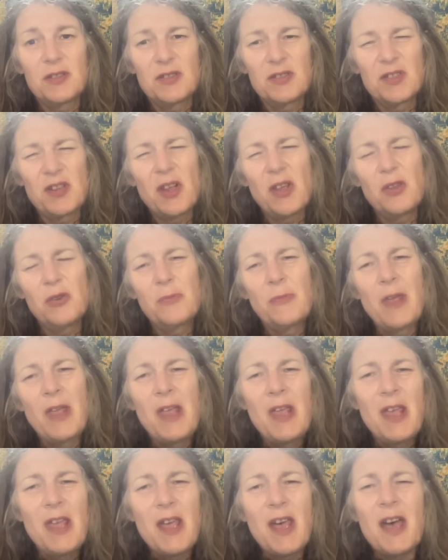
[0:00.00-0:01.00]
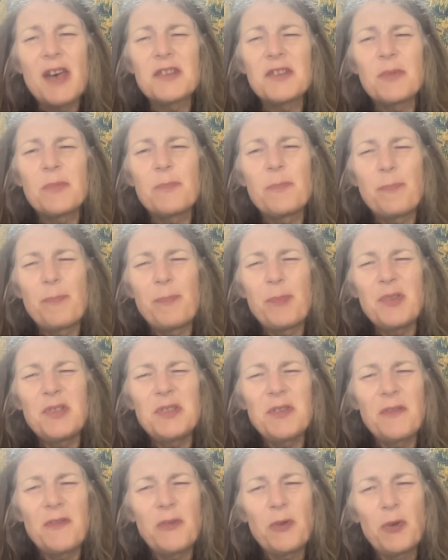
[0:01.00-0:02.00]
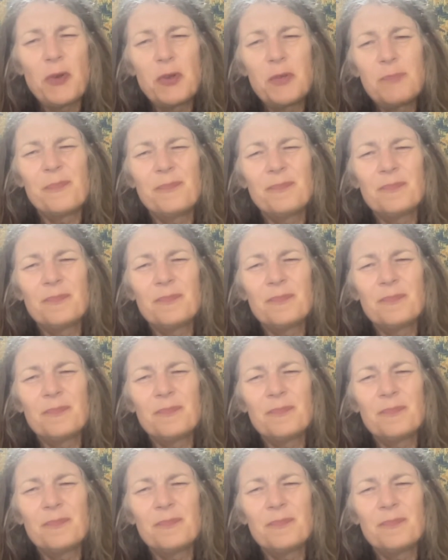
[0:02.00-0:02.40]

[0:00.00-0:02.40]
So has a bit of a,